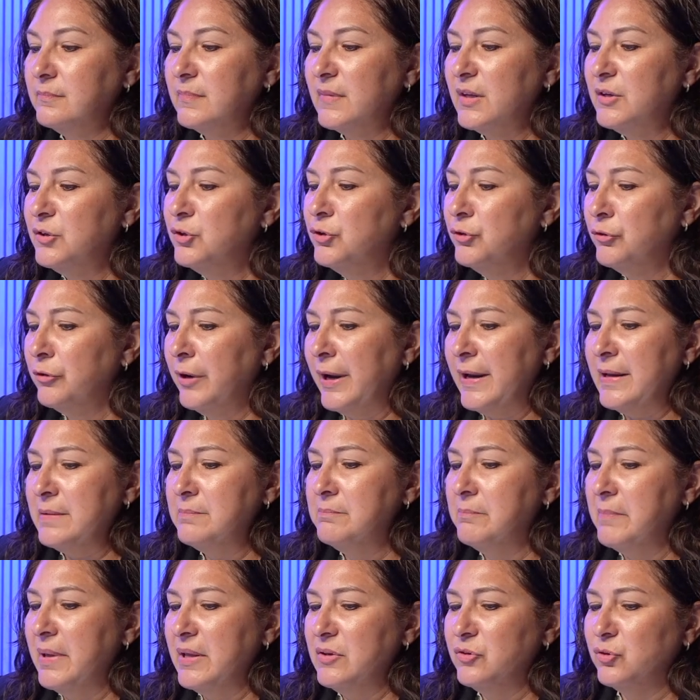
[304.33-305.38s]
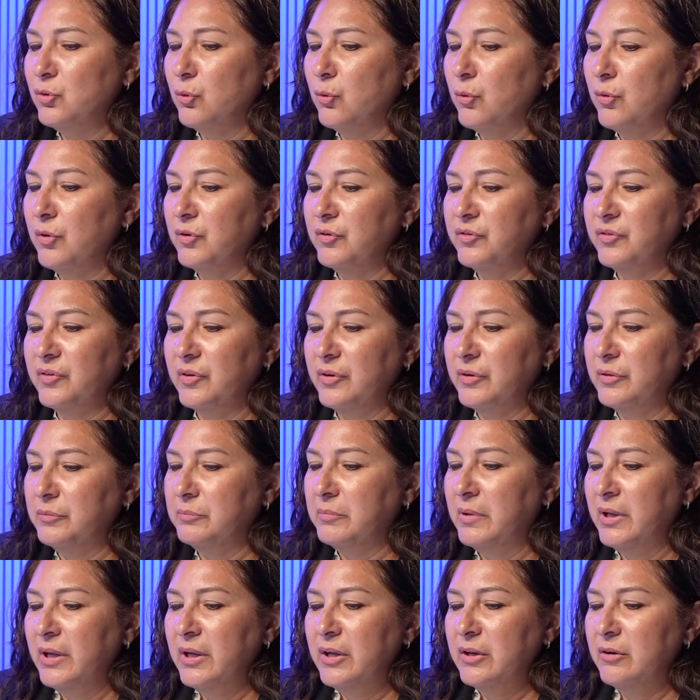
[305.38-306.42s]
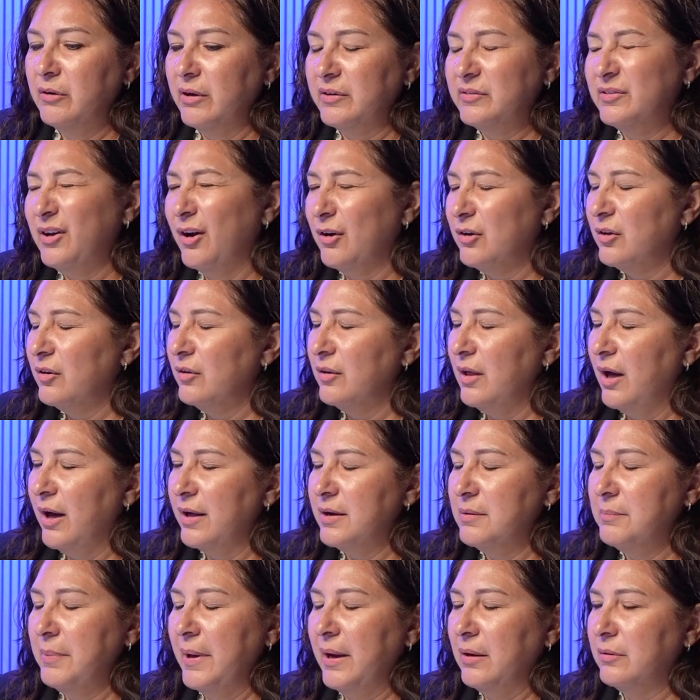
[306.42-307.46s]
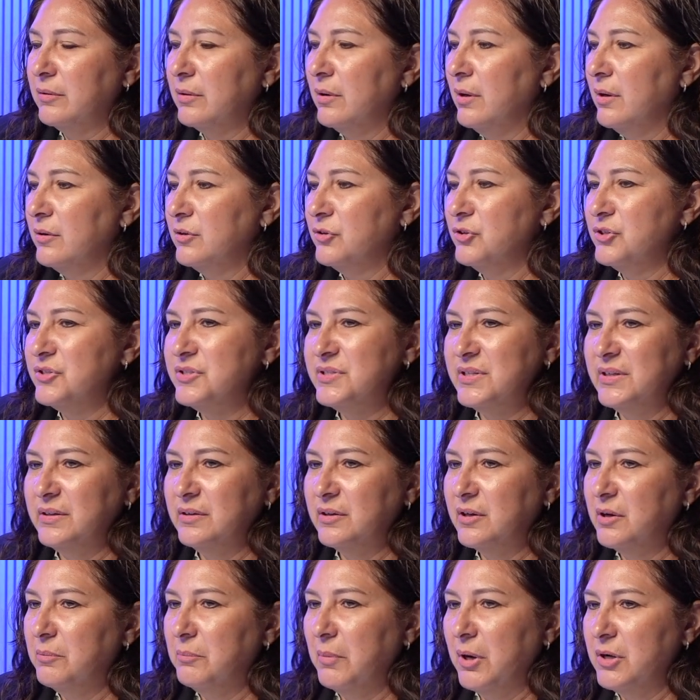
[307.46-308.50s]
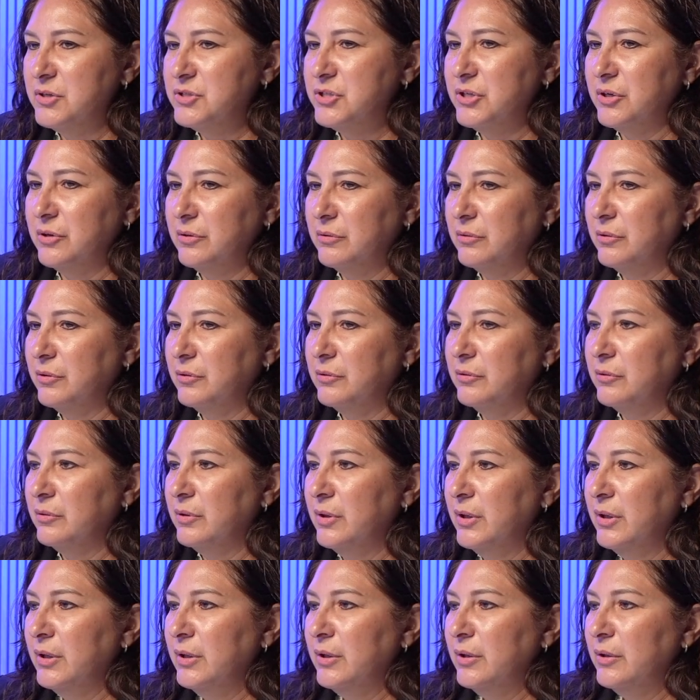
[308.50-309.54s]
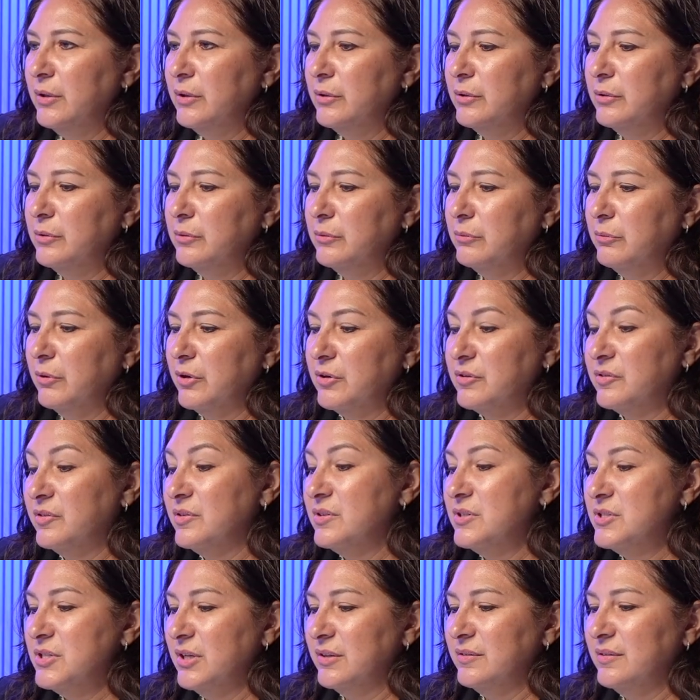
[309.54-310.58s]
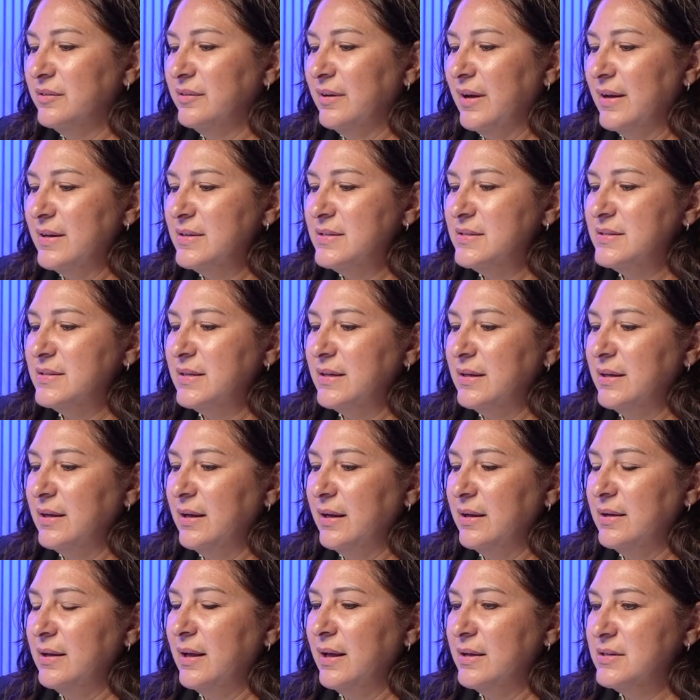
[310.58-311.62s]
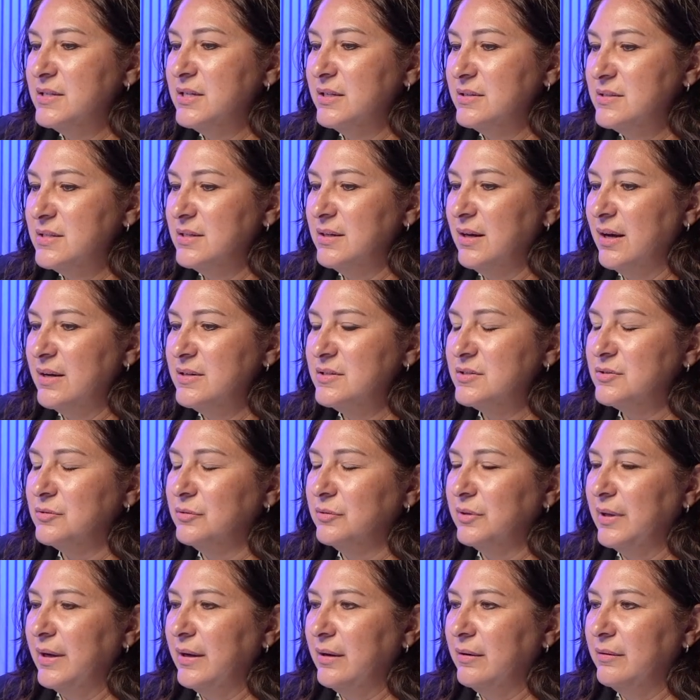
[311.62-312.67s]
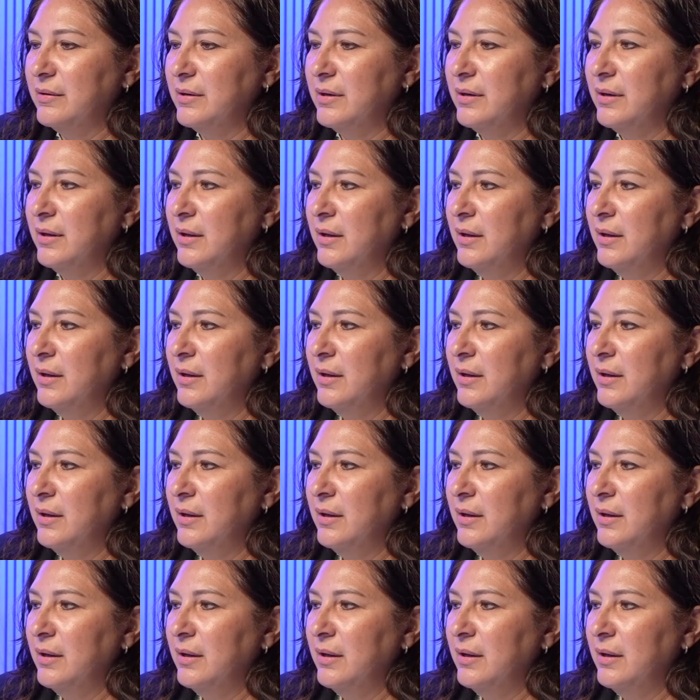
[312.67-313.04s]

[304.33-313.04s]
great mentors. I talk a lot about Christina Camacho, who works in Judson ISD at Judson High School now, and